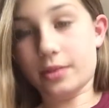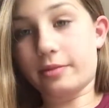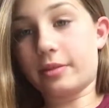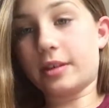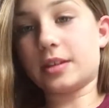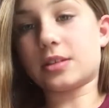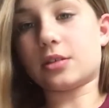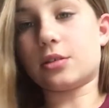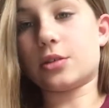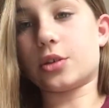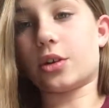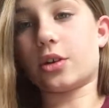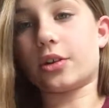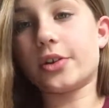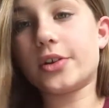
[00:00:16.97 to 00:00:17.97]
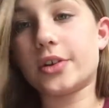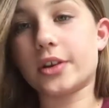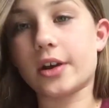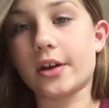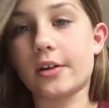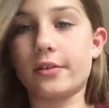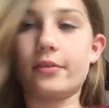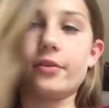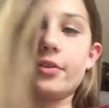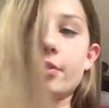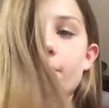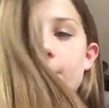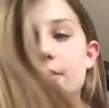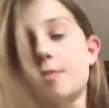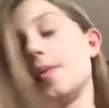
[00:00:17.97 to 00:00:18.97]
if these clothes aren't good enough?
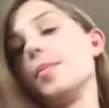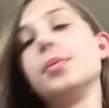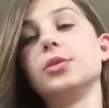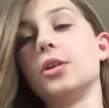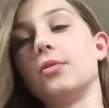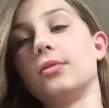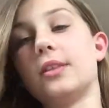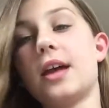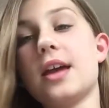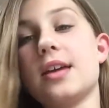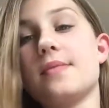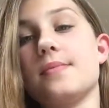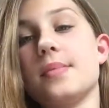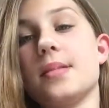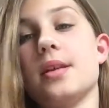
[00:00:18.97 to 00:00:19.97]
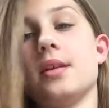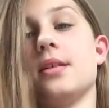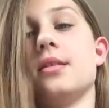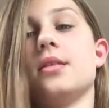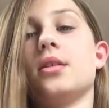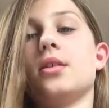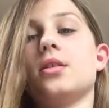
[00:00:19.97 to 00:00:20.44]
What if people don't like me?